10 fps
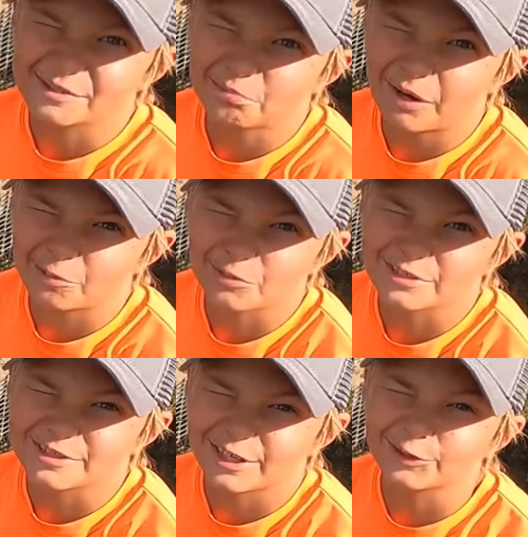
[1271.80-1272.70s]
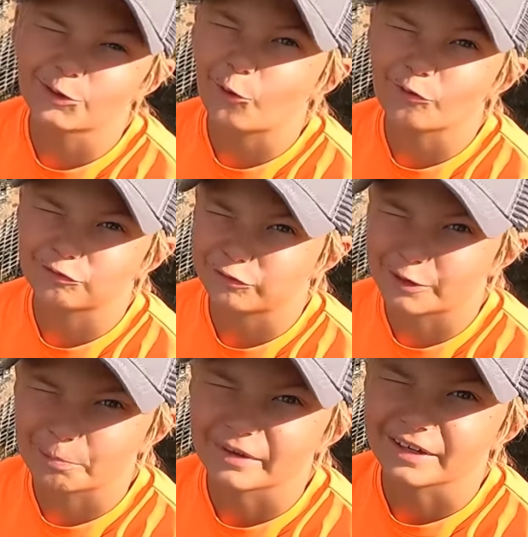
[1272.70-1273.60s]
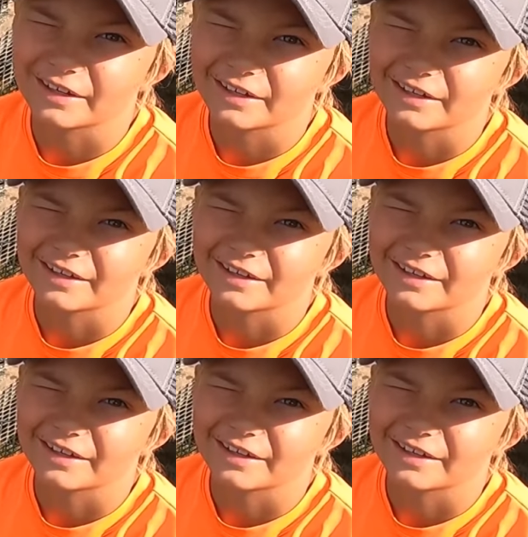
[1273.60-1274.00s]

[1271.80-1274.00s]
As mom would say, don't flip it.